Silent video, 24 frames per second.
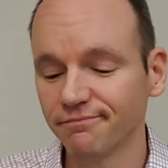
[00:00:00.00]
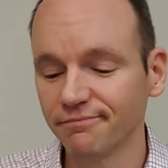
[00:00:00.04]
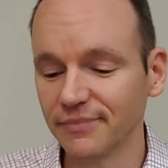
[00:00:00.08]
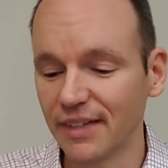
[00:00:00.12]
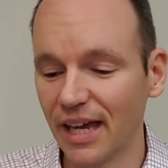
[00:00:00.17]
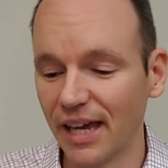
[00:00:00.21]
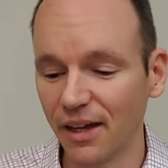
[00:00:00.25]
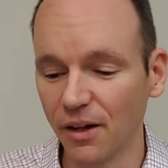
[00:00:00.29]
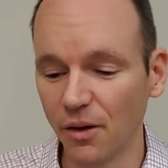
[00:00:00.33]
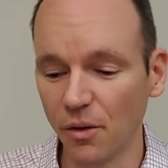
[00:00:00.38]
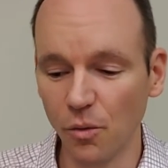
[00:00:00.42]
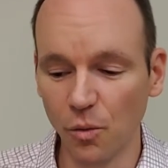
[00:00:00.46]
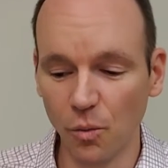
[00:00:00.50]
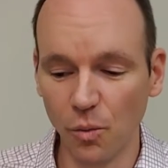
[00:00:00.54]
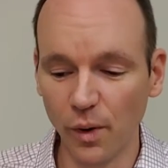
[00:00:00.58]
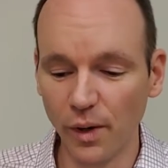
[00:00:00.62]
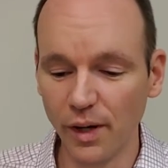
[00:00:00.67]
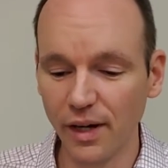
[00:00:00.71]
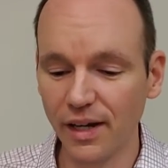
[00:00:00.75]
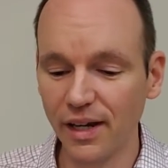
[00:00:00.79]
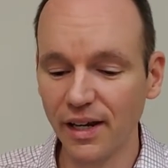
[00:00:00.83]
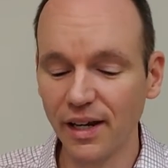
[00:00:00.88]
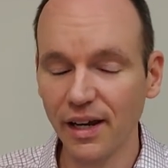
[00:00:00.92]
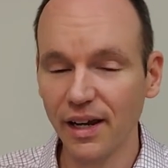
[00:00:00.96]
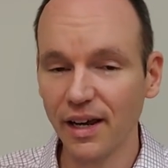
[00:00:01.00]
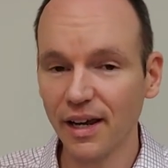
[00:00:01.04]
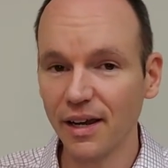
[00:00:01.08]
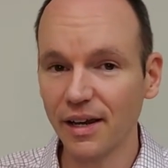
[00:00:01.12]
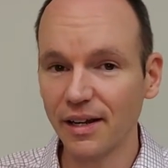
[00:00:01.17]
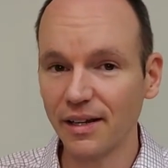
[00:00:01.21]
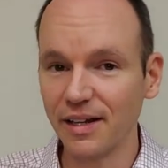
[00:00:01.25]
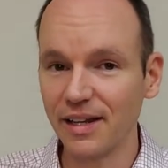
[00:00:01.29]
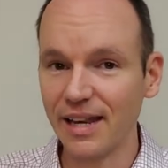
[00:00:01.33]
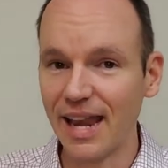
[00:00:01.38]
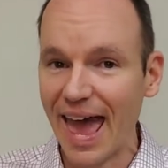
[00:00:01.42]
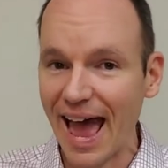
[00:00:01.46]
that we
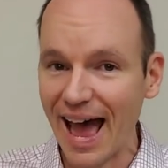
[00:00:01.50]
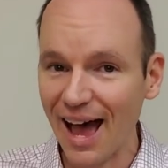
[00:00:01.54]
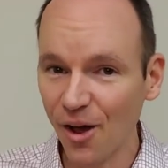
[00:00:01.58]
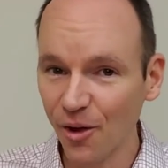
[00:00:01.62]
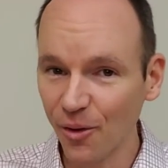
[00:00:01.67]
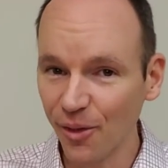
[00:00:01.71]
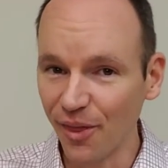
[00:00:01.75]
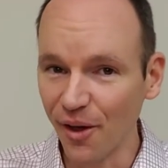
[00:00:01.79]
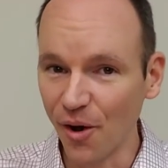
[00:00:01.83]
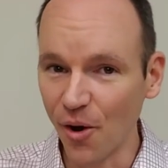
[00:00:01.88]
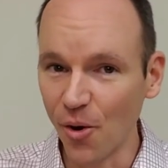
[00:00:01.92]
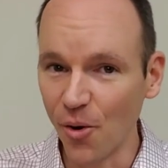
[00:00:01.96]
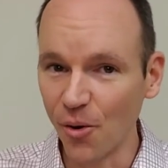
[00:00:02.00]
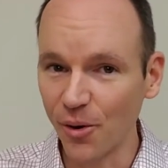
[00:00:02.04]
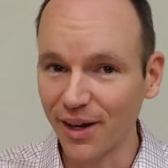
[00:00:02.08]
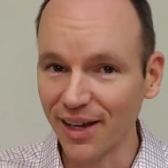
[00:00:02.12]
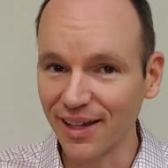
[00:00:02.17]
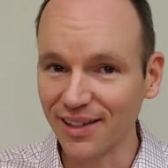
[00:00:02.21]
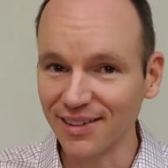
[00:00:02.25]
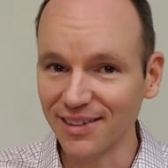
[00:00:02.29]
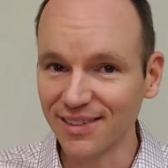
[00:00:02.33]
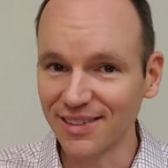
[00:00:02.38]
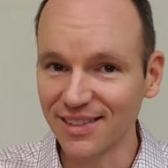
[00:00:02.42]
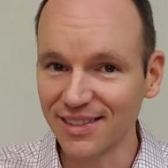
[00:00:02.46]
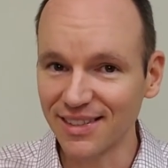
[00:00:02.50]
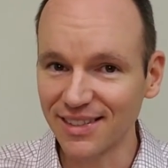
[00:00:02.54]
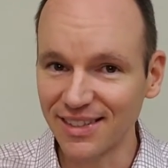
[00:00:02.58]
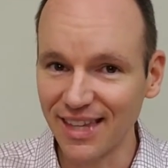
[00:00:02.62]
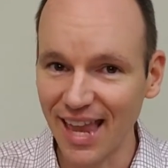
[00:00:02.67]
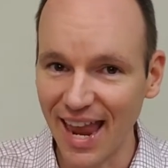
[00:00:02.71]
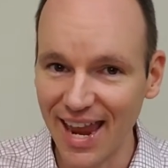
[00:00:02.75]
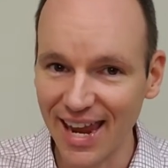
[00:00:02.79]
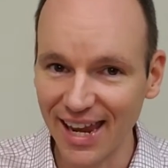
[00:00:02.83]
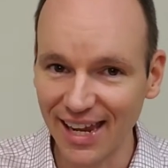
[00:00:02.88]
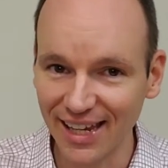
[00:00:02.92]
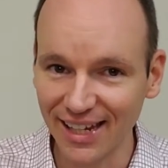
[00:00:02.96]
now, though, can
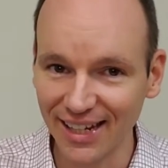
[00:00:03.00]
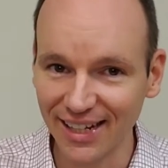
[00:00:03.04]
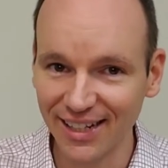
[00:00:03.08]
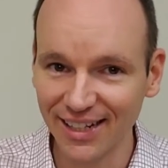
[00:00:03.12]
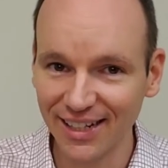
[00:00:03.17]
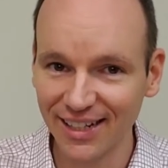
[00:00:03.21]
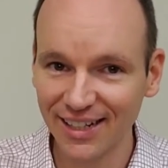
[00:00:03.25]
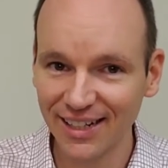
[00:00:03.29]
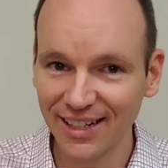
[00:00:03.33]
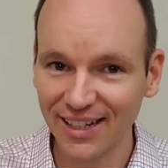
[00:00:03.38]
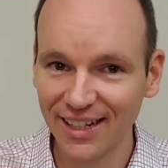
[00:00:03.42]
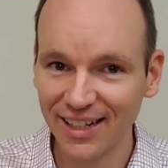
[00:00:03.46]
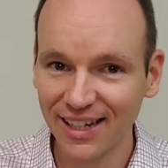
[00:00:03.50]
stand